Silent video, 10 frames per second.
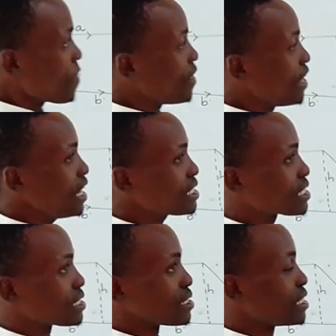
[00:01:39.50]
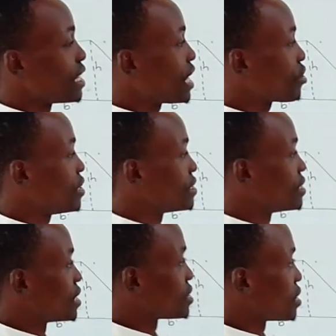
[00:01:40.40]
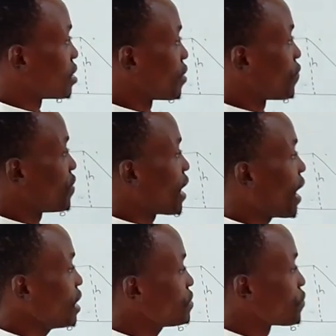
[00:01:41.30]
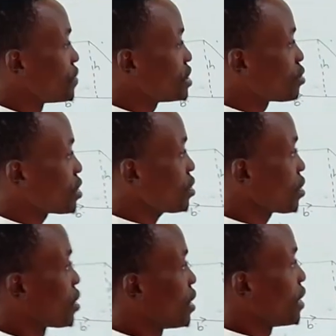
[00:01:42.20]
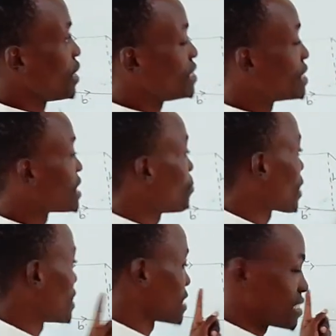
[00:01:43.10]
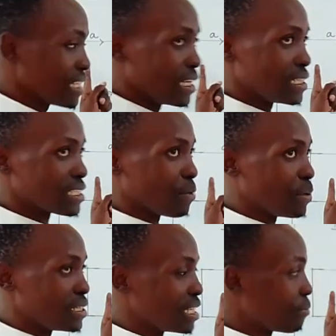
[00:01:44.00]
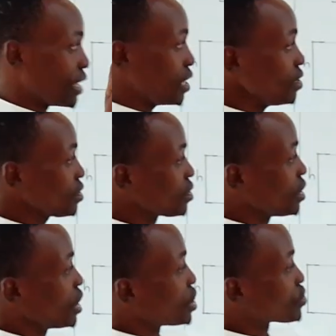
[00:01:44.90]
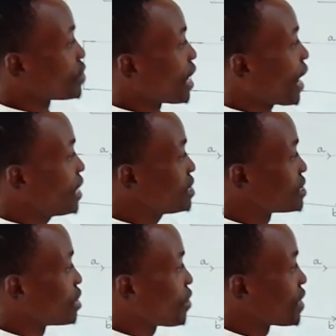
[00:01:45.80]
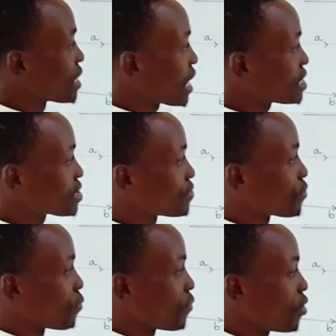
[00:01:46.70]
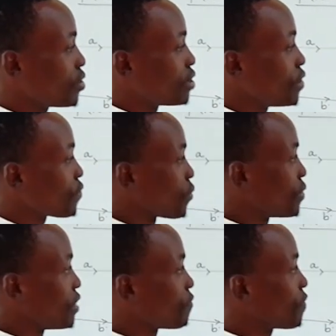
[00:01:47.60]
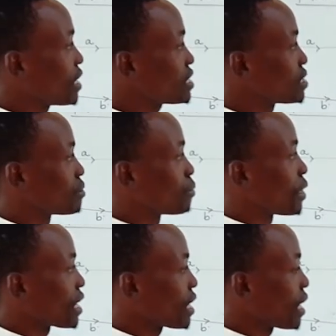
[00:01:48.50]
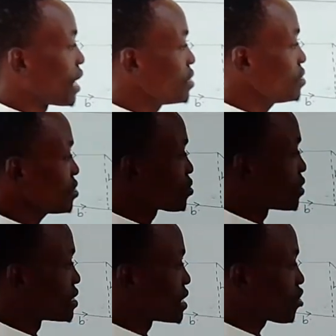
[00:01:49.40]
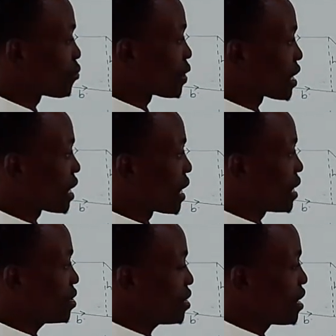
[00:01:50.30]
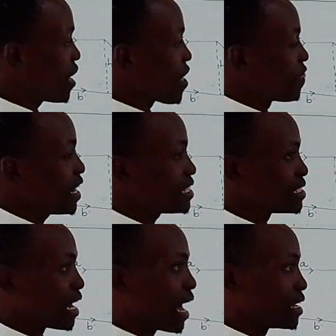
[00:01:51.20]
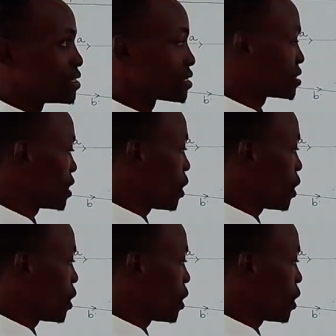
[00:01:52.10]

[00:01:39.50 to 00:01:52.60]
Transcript: The next scenario is that the height for this one is the same case as trapezium A. So the height is the one that cuts from all the way from the first parallel line to the second parallel line. That is the height.